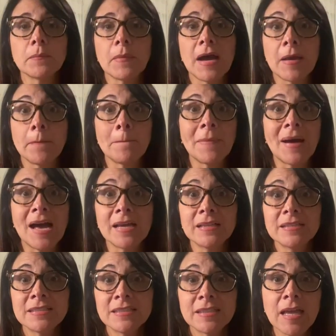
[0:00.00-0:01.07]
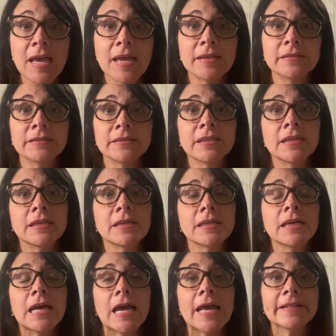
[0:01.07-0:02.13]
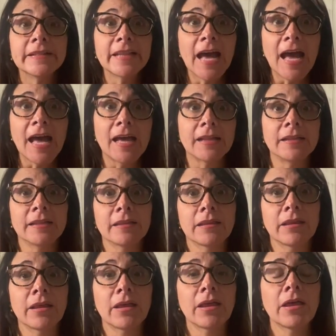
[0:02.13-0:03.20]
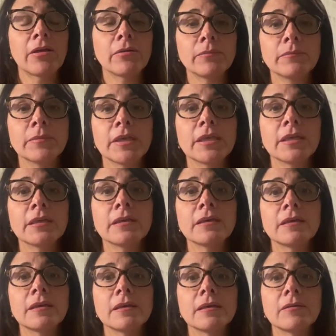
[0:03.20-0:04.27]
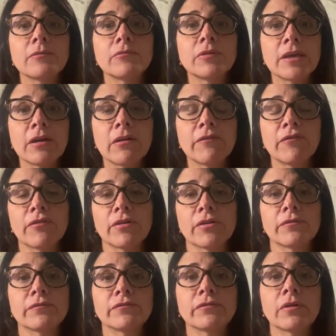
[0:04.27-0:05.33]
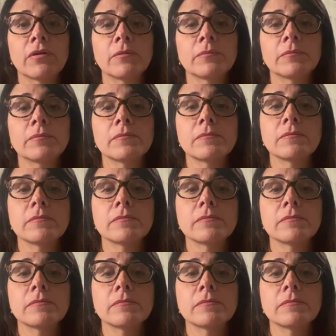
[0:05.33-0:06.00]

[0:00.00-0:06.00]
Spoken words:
my mindset, and that helped me recover from,